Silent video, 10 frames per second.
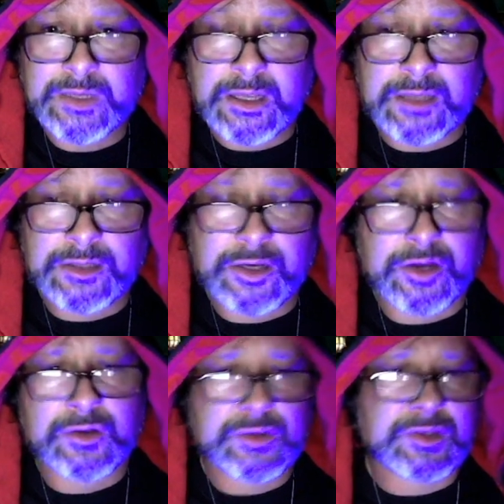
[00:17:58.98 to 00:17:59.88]

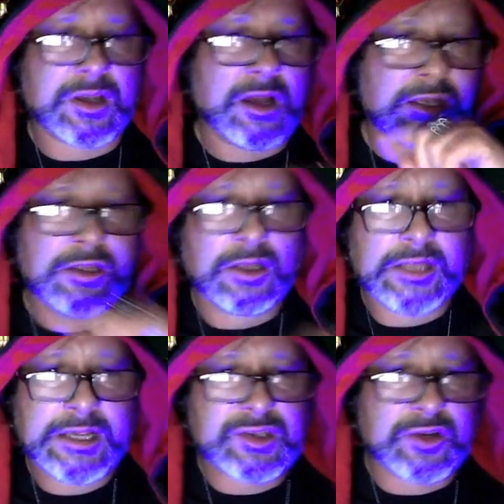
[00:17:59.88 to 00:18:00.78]
There's in the
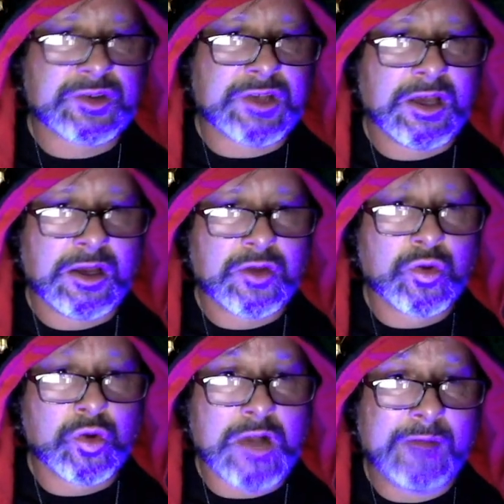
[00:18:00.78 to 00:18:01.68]
links. There's a
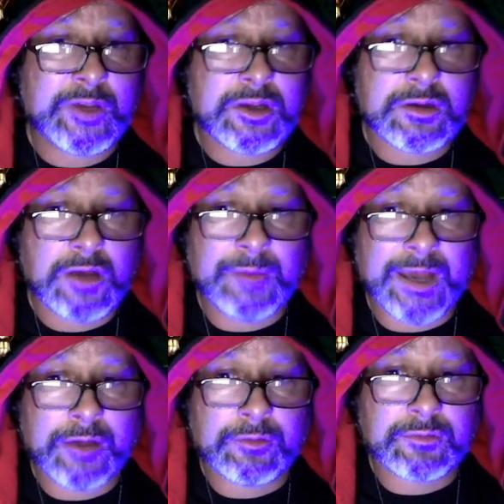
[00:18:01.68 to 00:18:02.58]
cool comic
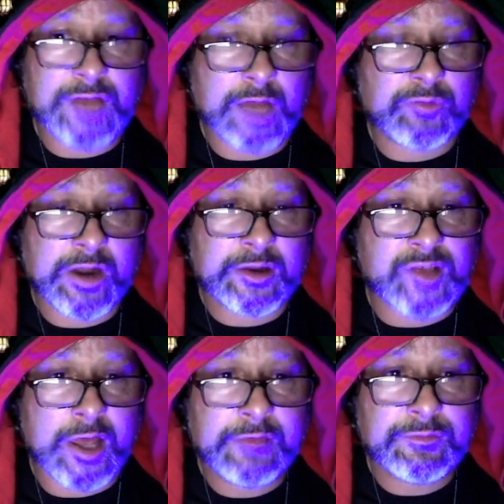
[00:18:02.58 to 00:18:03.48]
about Todd Browning's life.